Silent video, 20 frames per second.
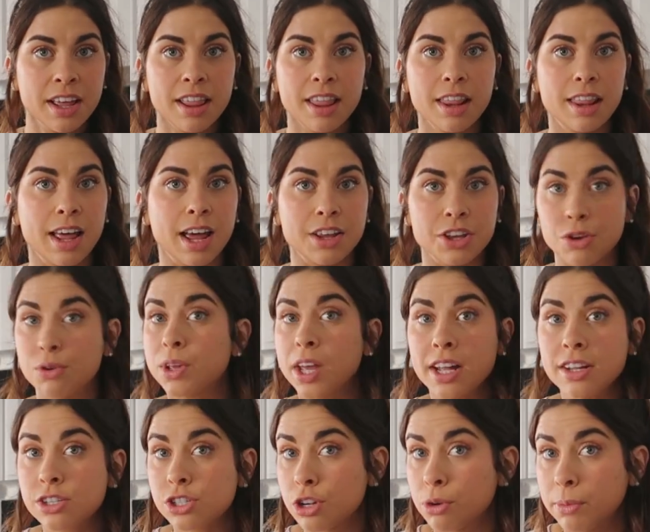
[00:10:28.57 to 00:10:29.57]
that you
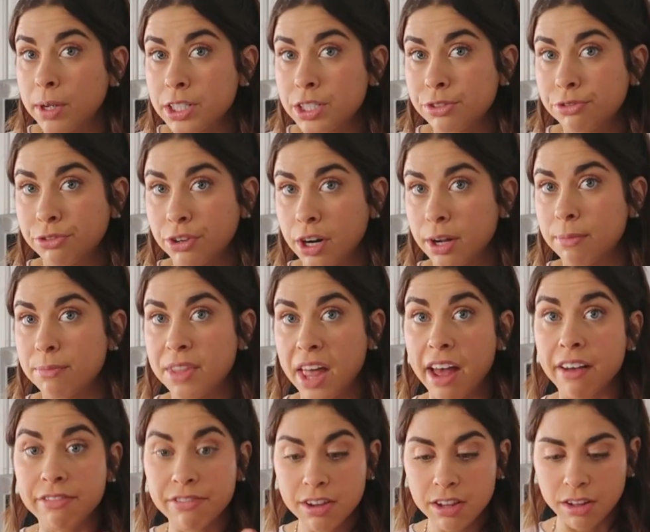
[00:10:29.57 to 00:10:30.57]
get so much from
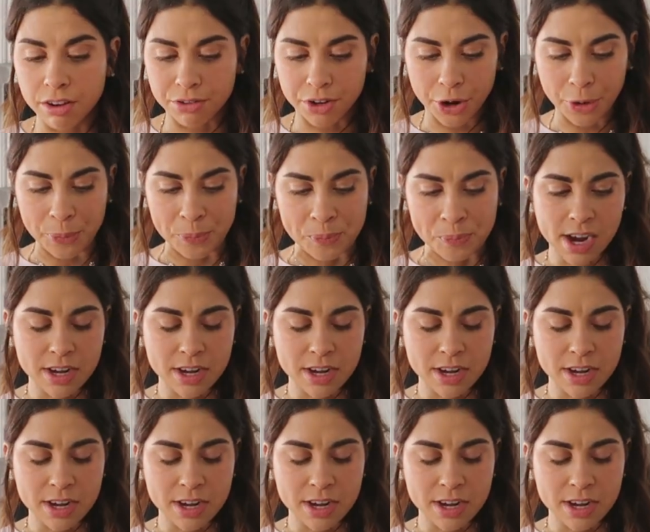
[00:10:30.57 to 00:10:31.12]
that phyllo dough.